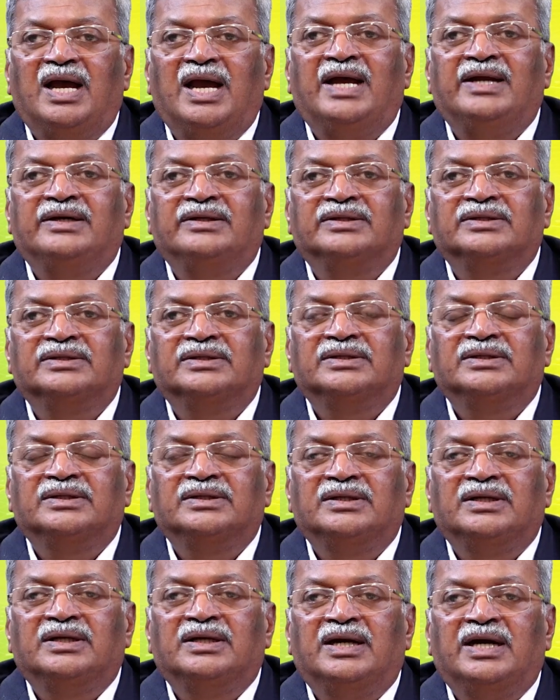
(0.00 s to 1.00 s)
and
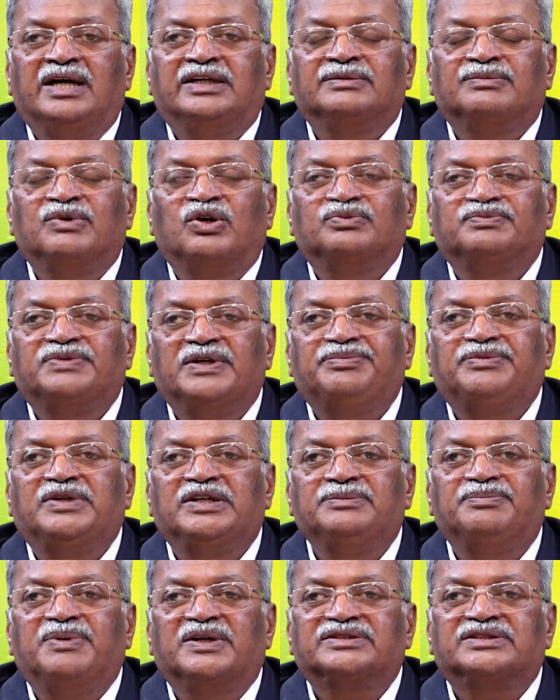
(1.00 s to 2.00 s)
at about
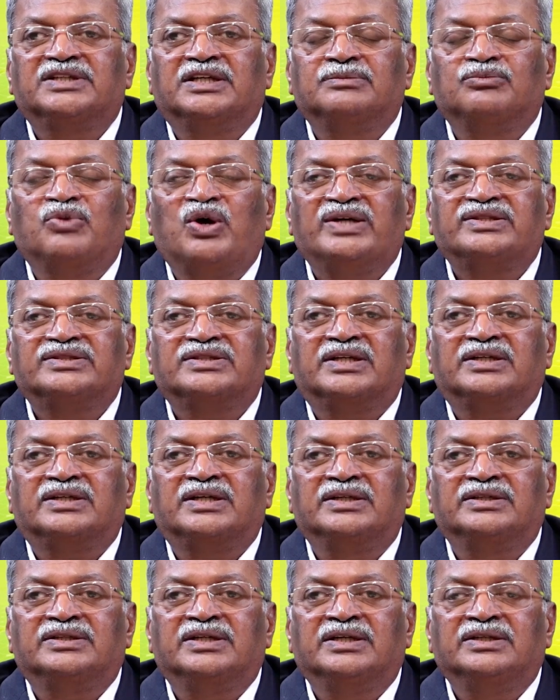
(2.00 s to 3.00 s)
15% moisture
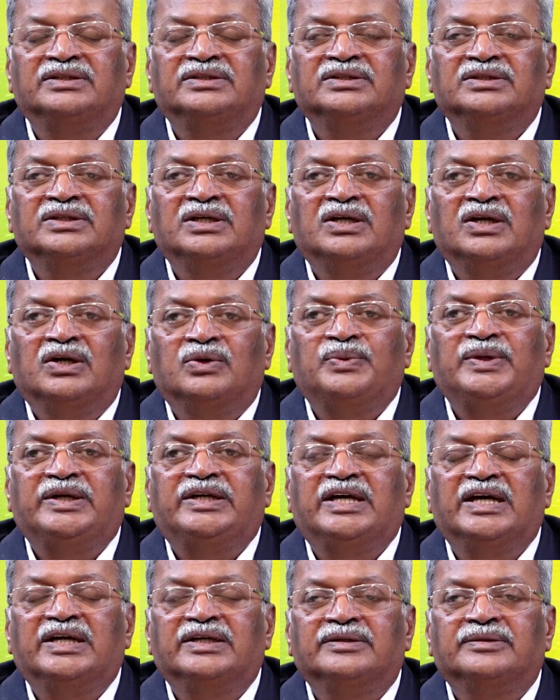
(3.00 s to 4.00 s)
content we
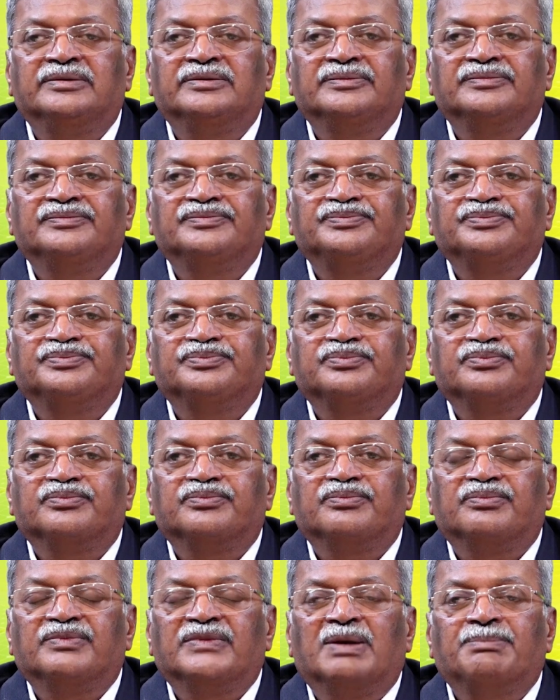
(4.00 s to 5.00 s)
can
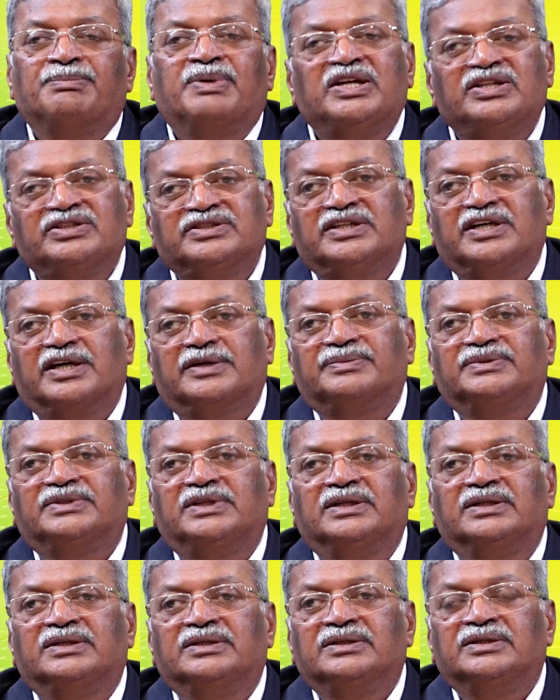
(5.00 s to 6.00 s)
preserve
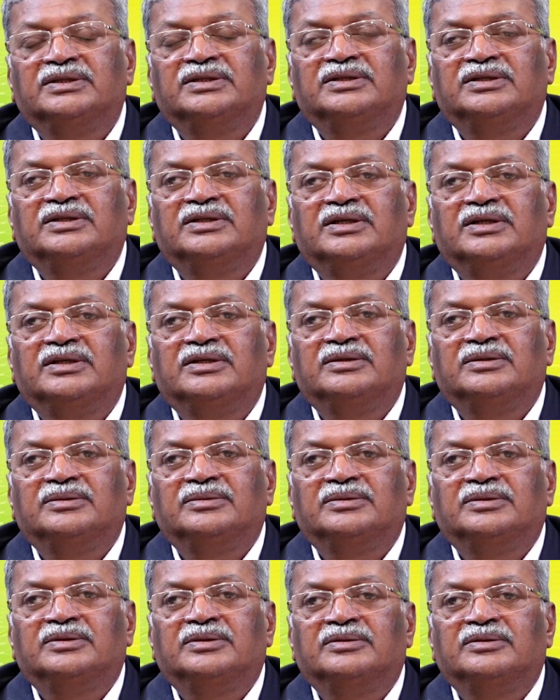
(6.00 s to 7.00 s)
the
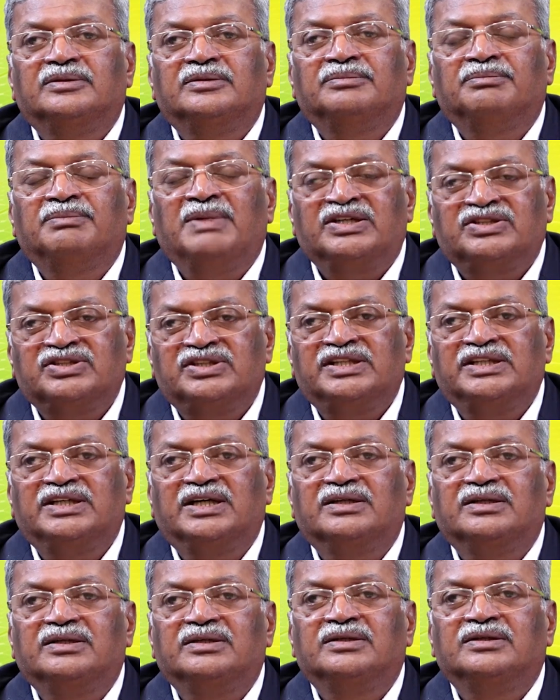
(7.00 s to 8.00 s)

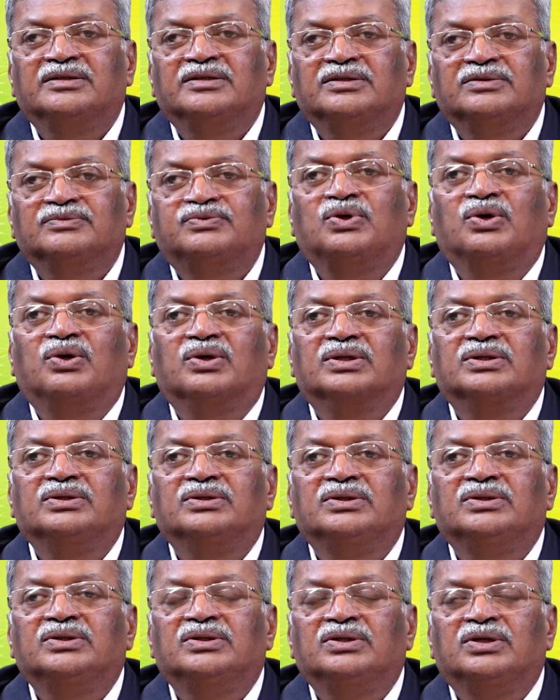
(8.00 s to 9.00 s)
material for
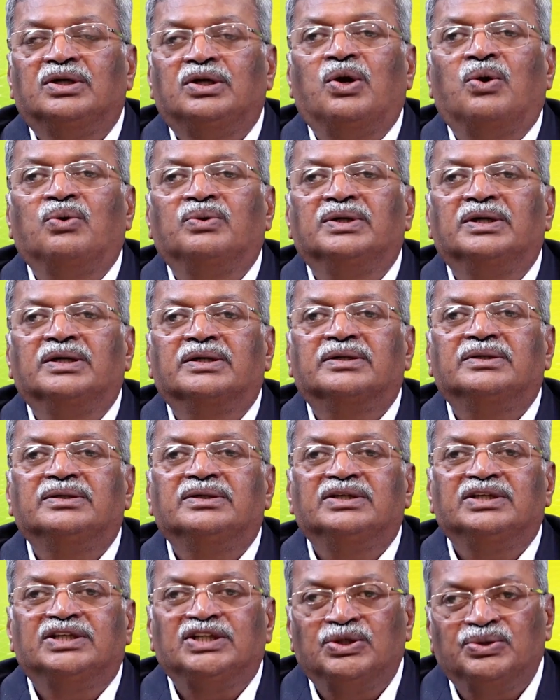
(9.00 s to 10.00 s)
longer
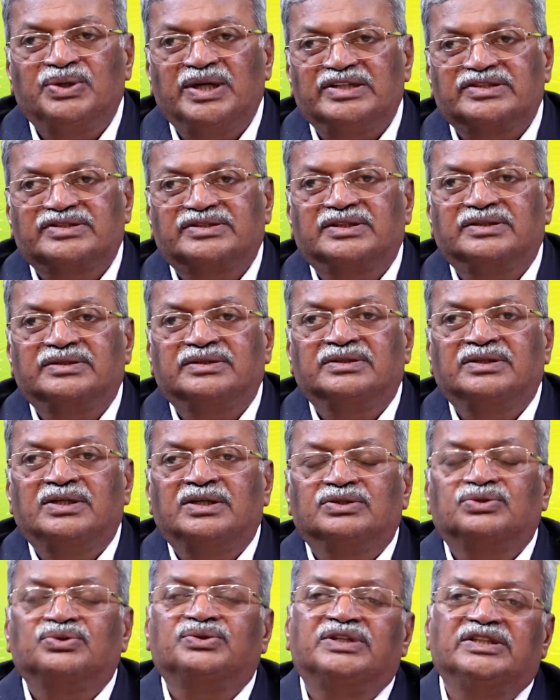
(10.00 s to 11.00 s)
duration.
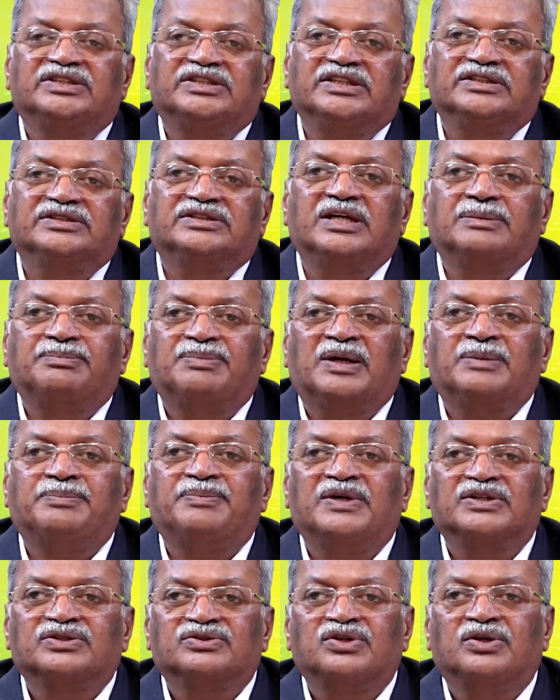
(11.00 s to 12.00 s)
So, this is the
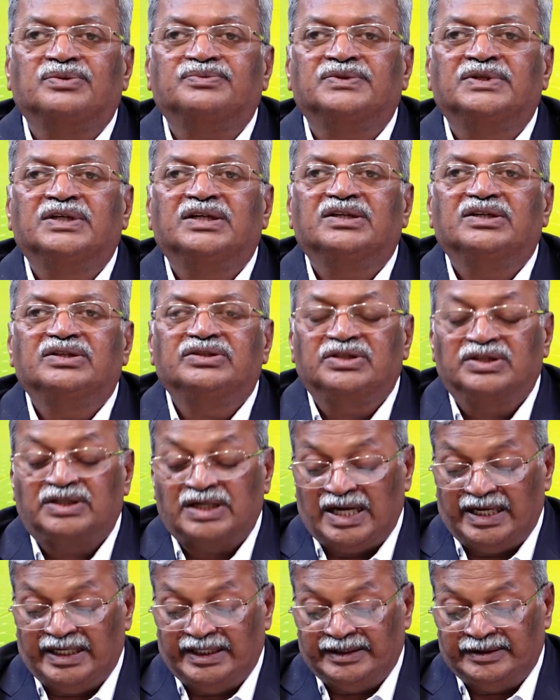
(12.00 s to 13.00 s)
purpose of
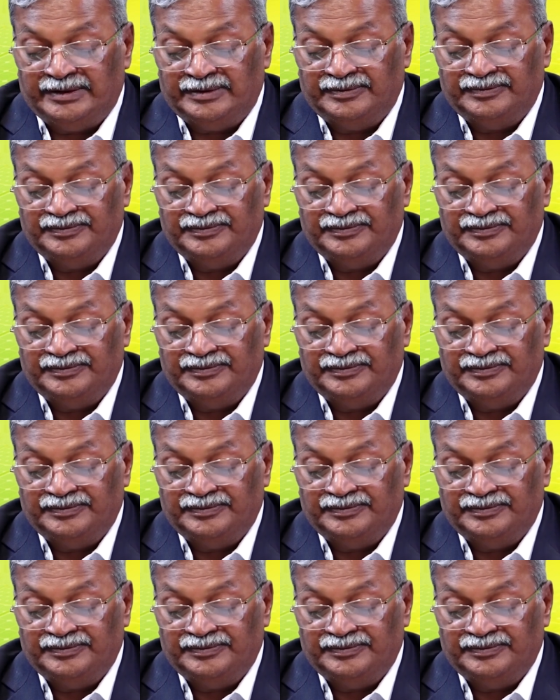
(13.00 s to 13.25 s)
drying.